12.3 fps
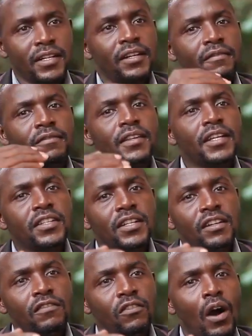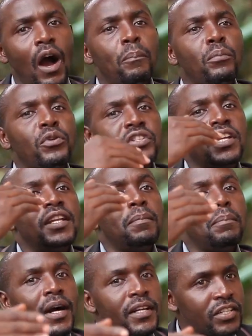at the village level are pushed at the
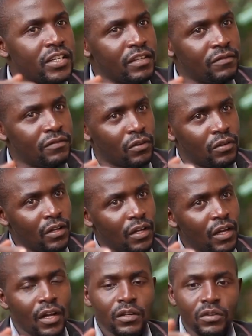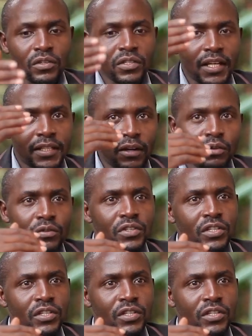parish level. Those that are not